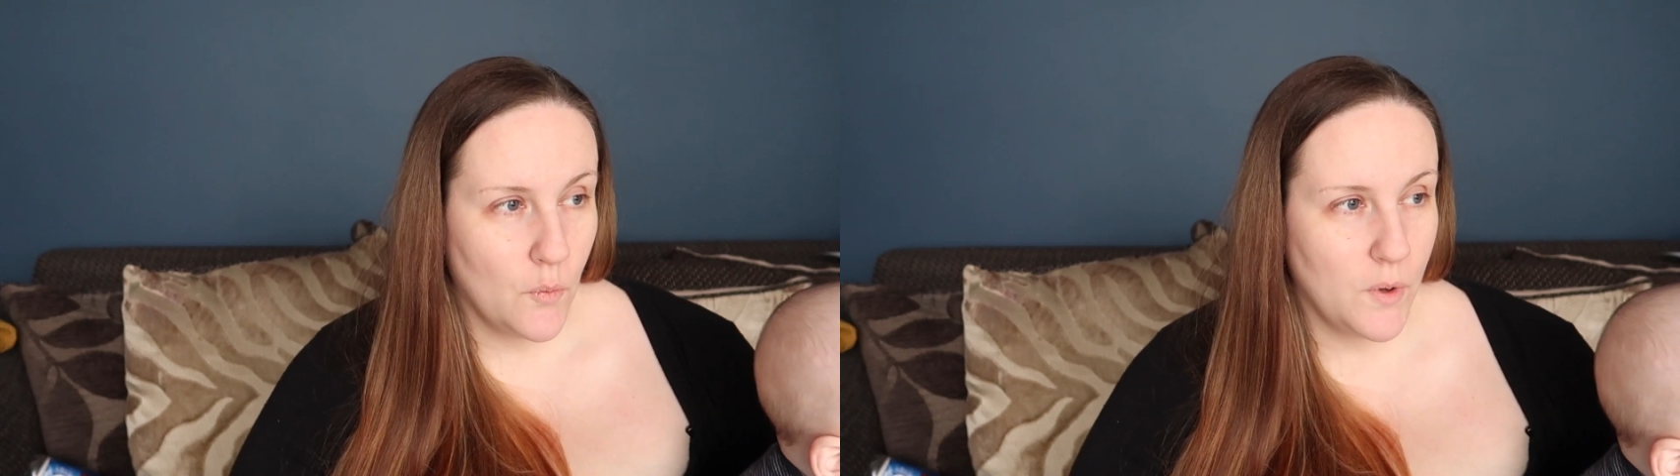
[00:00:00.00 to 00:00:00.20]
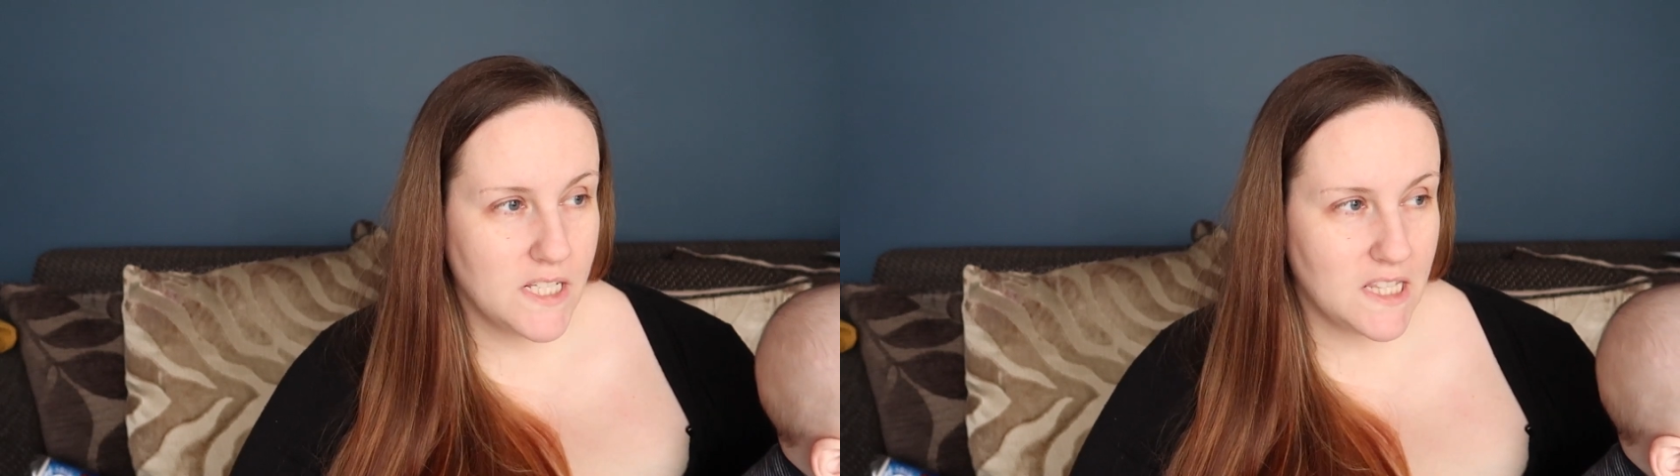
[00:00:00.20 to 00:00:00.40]

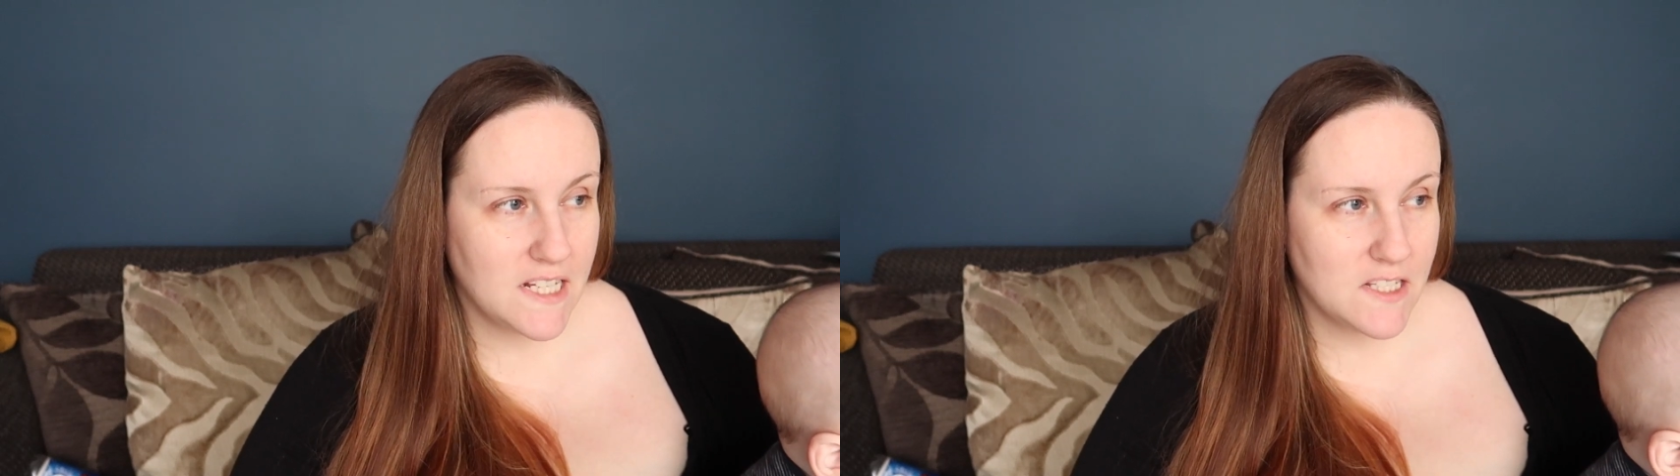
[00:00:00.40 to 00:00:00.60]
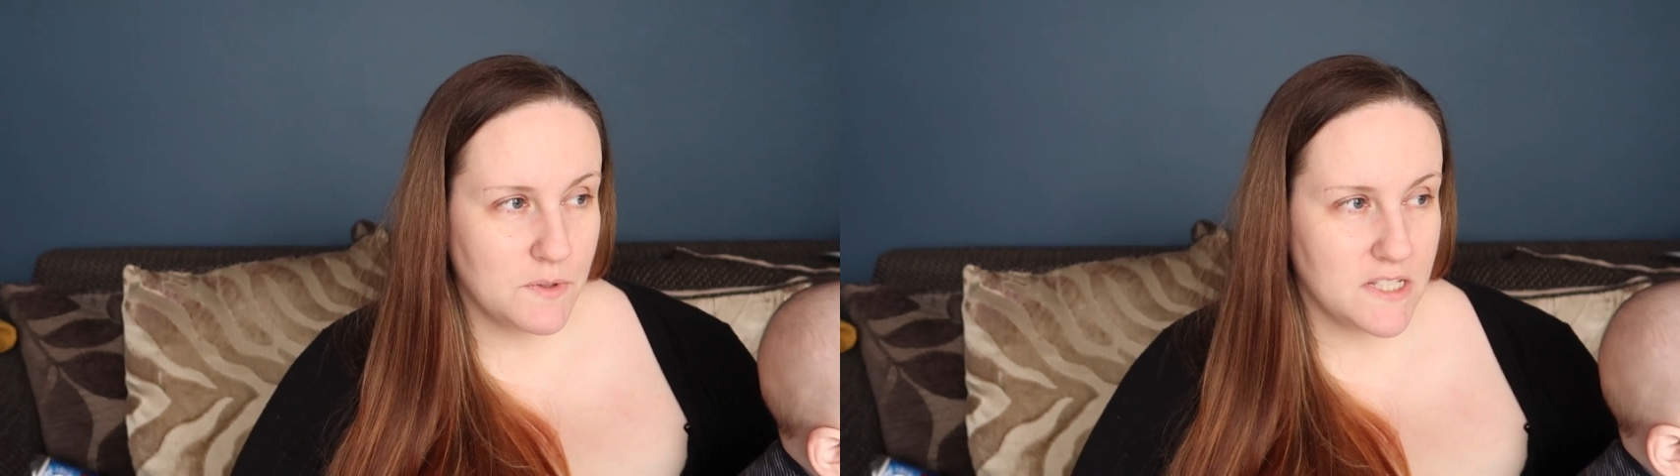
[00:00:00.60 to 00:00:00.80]
we did
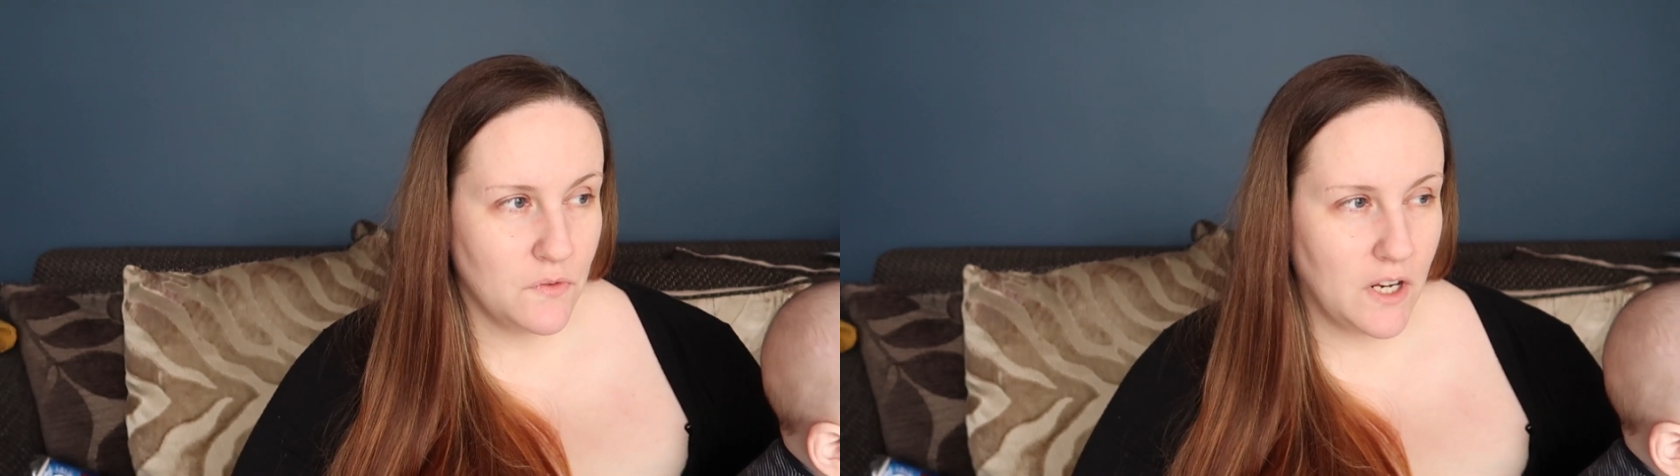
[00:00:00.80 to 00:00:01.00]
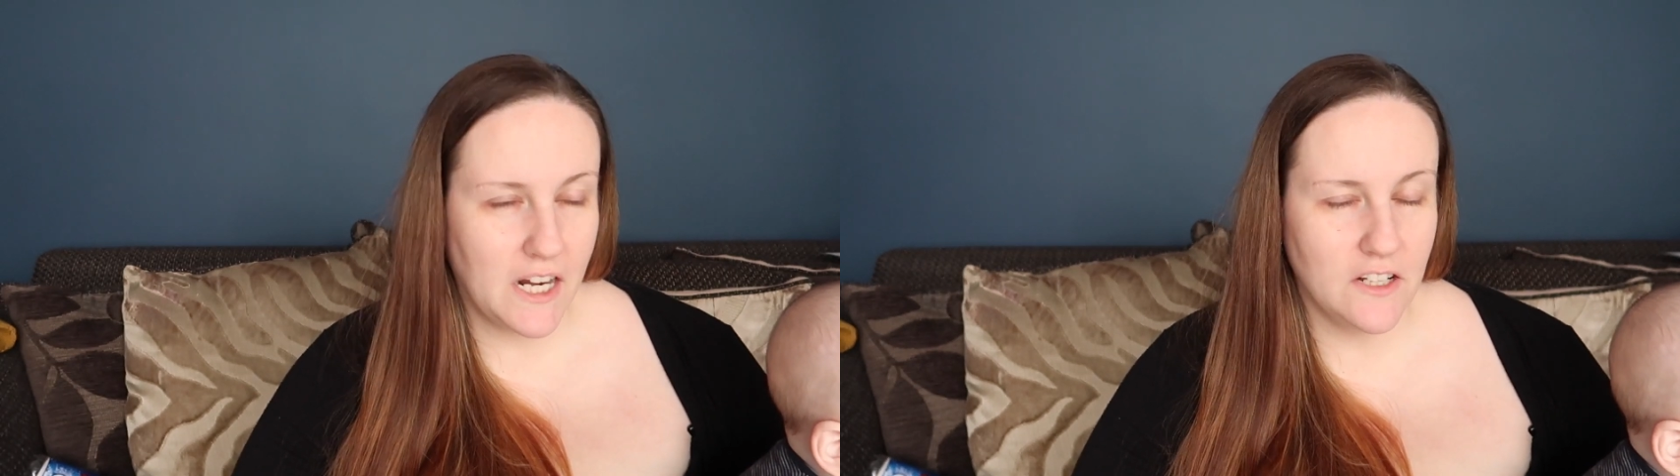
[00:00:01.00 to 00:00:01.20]
things a bit
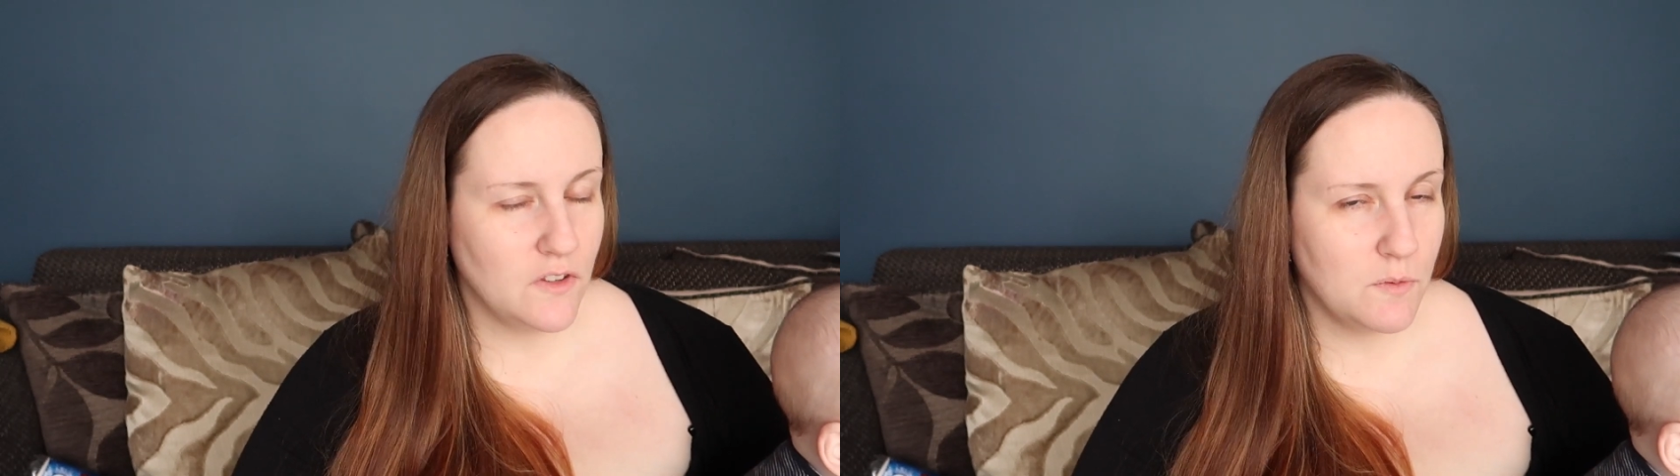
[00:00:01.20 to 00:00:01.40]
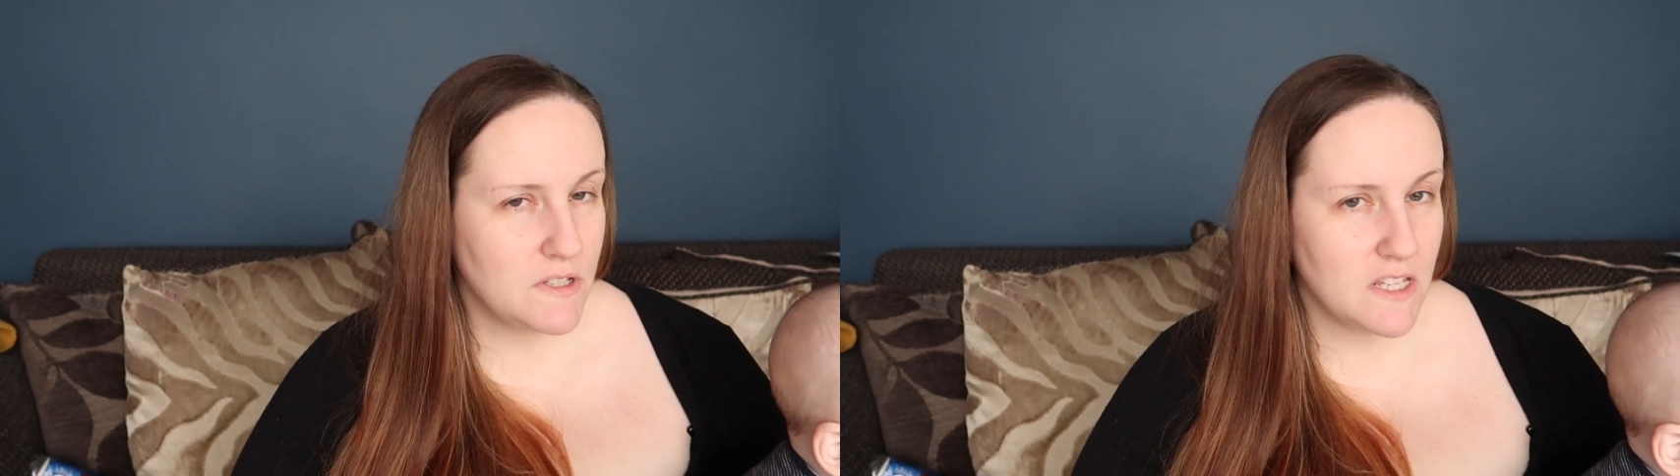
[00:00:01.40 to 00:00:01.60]
differently, and I
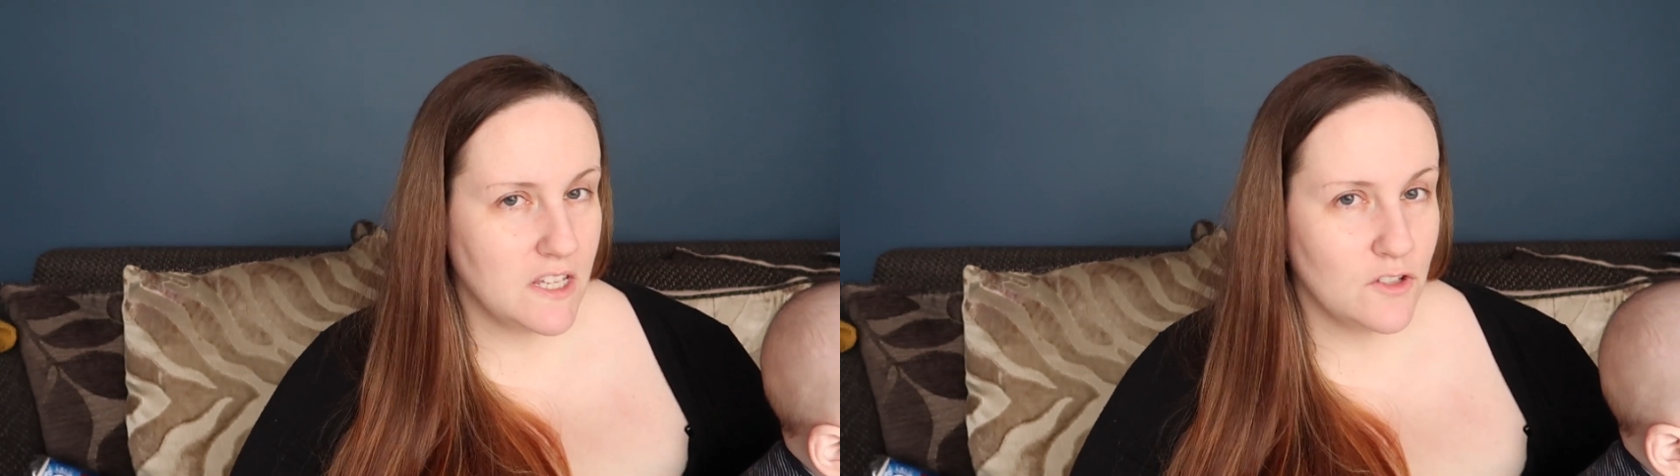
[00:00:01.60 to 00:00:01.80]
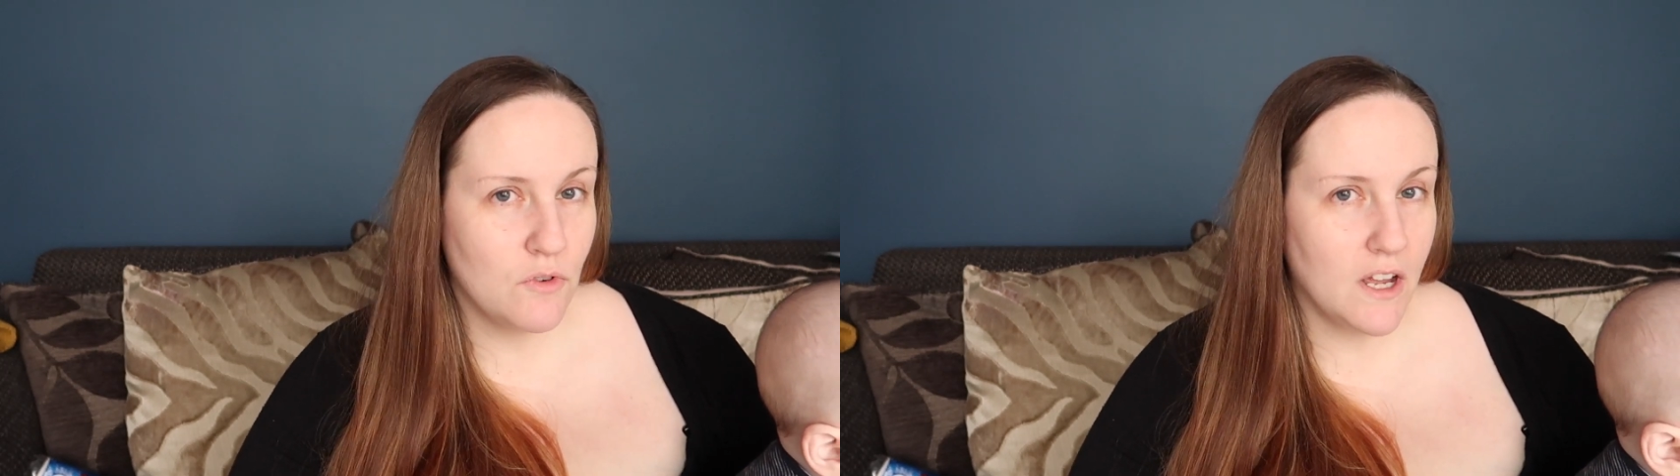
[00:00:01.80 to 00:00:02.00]
don't think we did
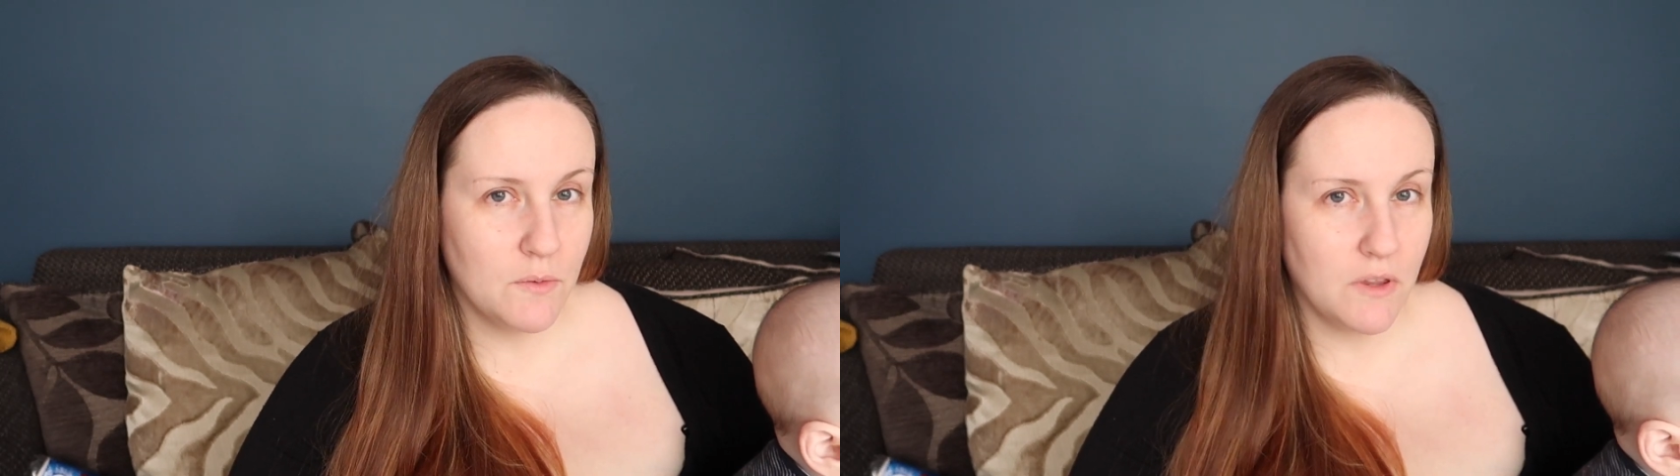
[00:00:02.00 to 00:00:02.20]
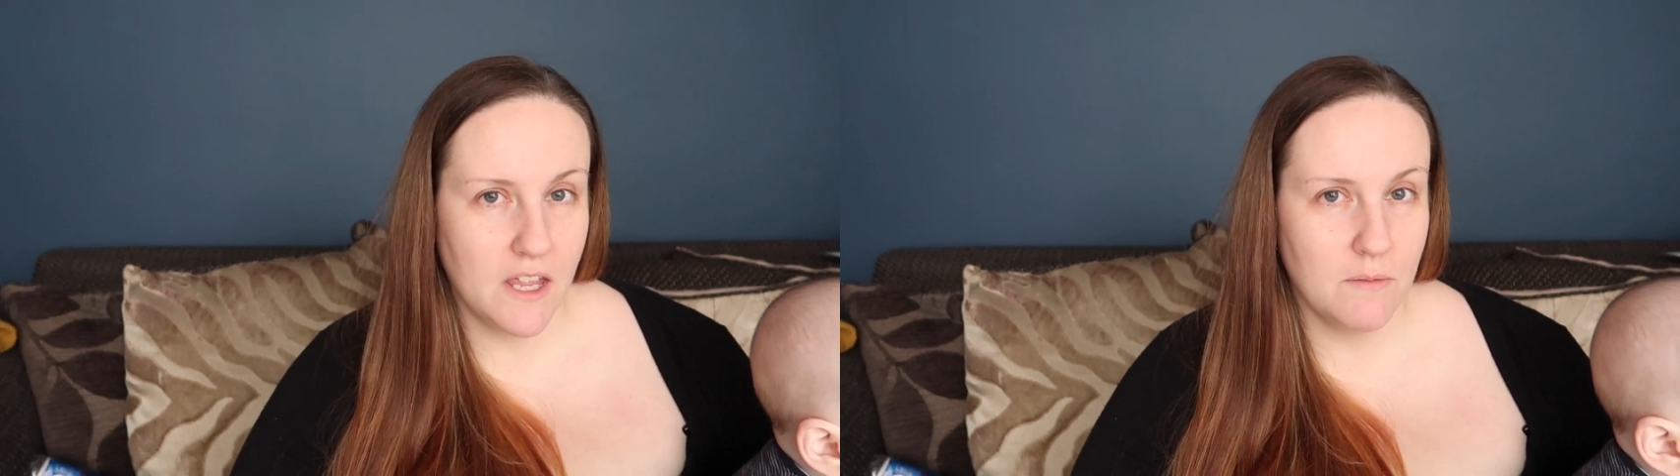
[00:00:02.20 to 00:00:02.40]
things
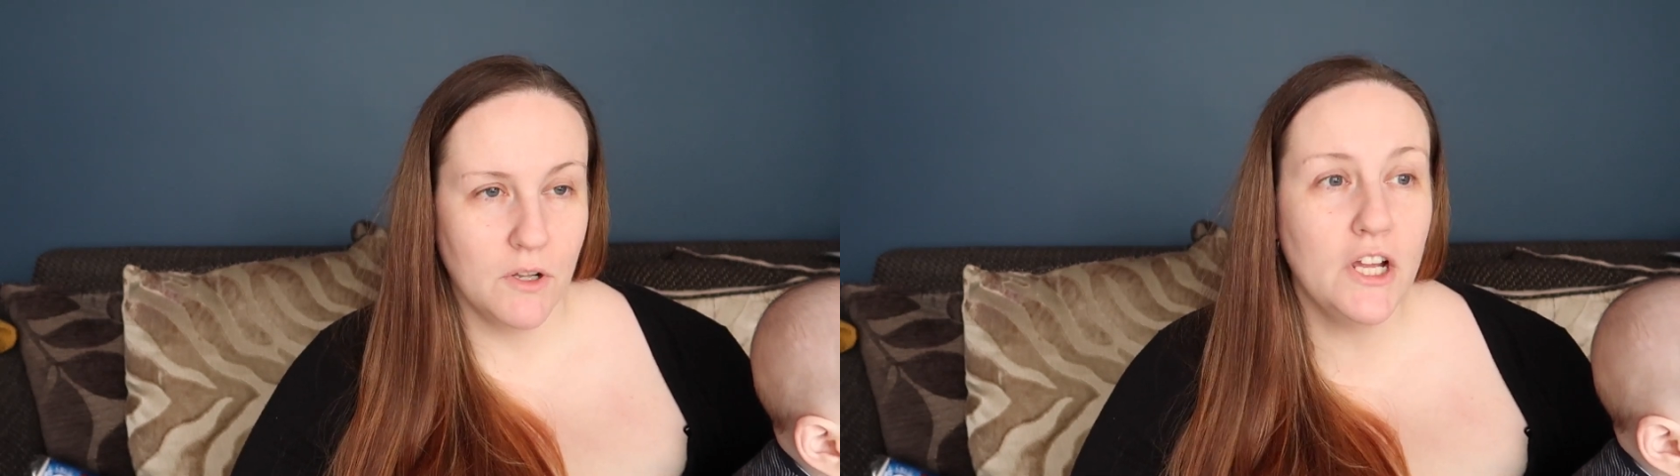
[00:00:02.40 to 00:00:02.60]
right with him.